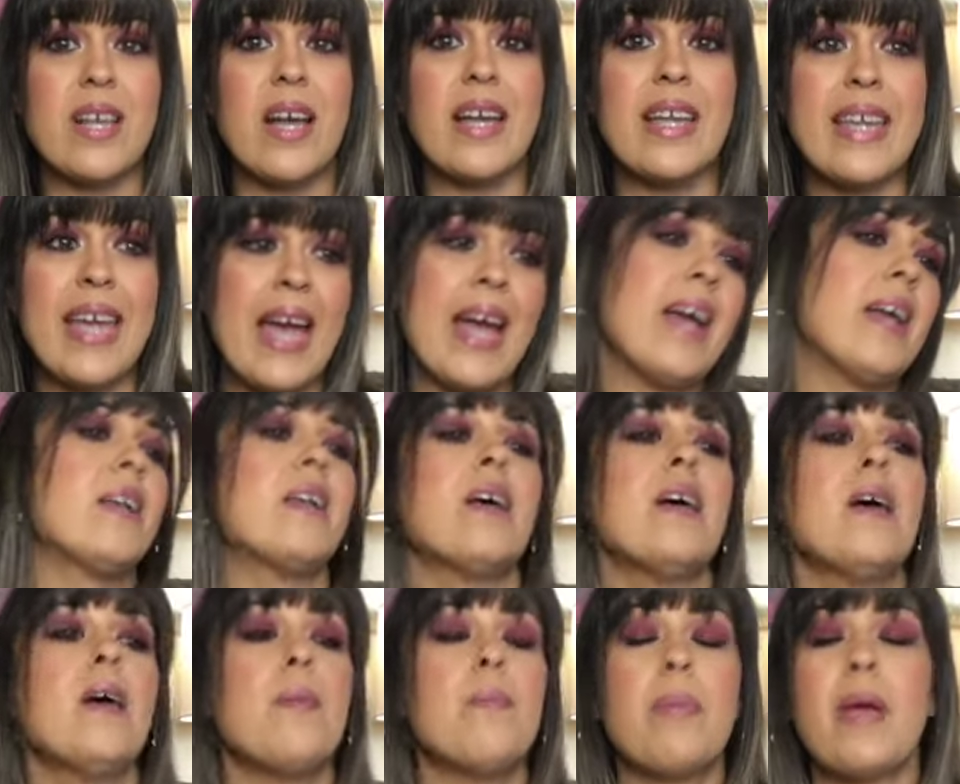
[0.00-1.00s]
Again,
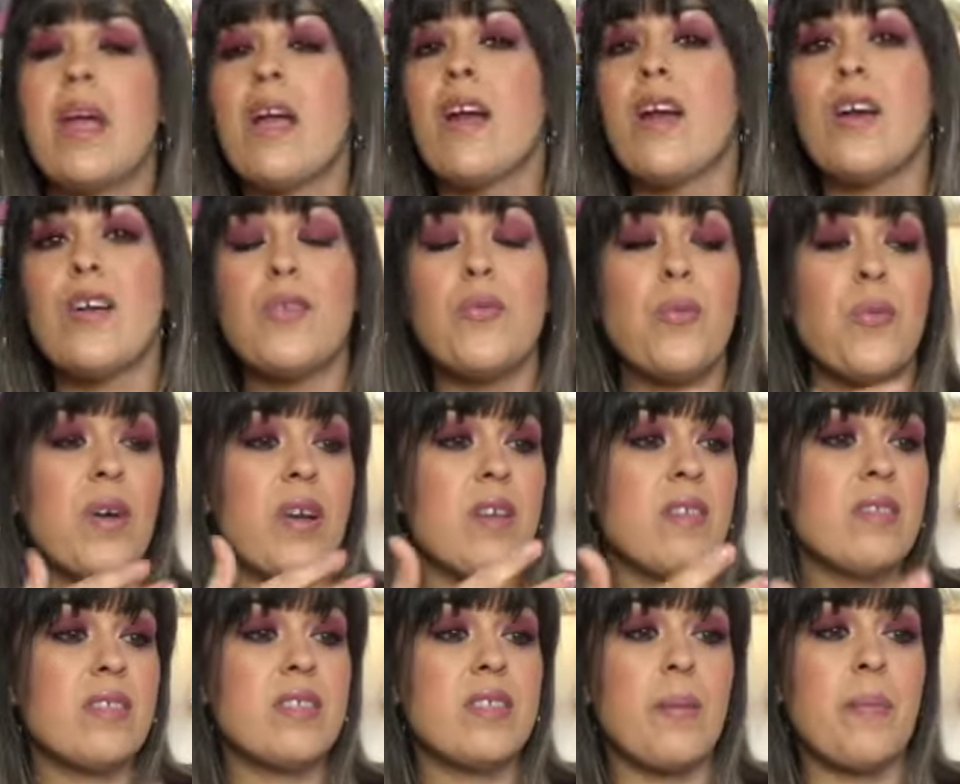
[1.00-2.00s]
paired
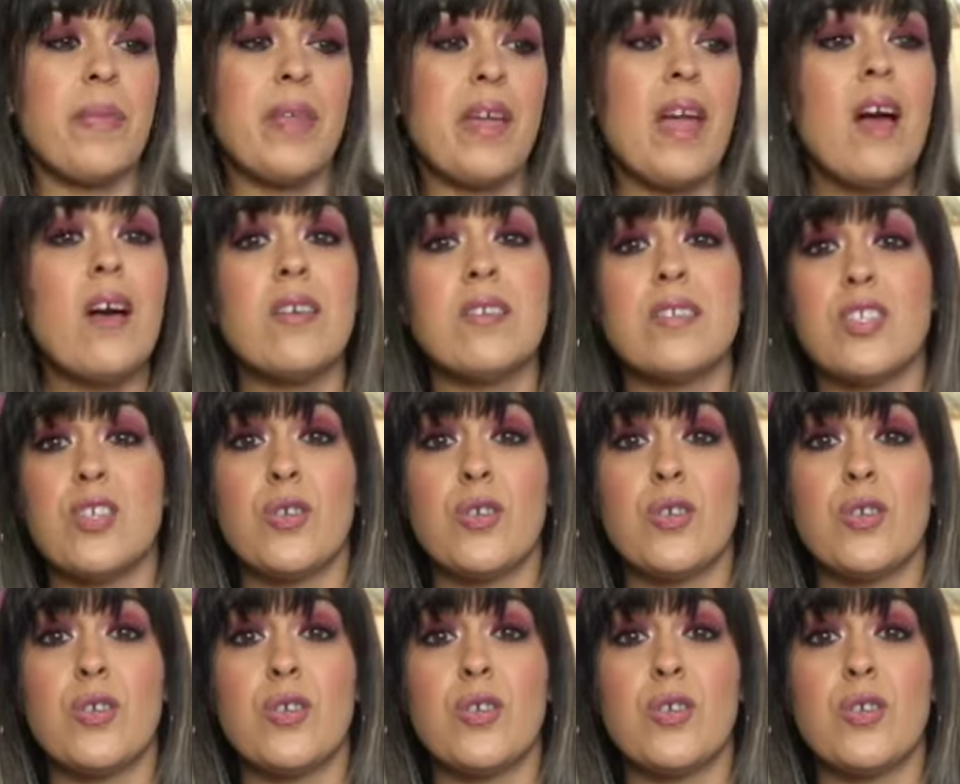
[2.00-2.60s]
with something else.